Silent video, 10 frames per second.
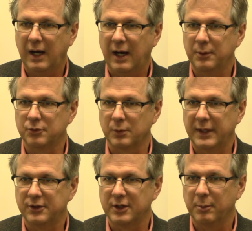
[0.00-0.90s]
I was
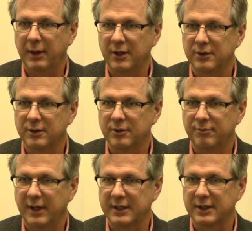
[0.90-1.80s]
ranting about the
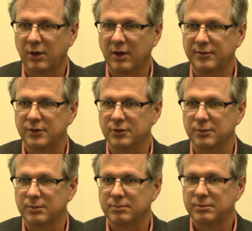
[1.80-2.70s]
fact that coffees
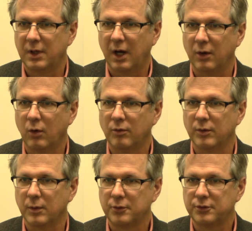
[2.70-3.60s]
are
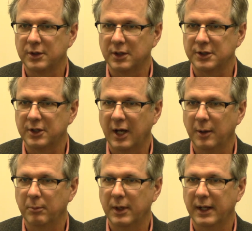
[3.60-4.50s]
over roasted all the time,